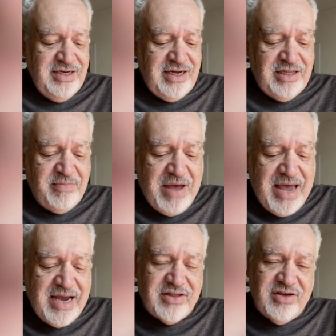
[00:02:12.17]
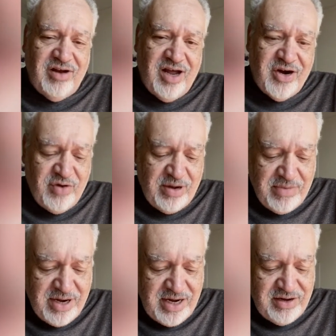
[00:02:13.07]
In the back, they're laundering
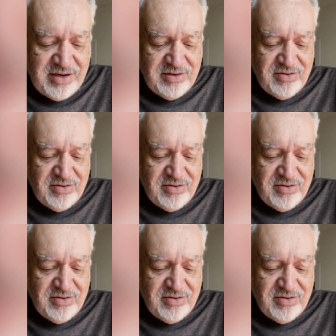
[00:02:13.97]
money,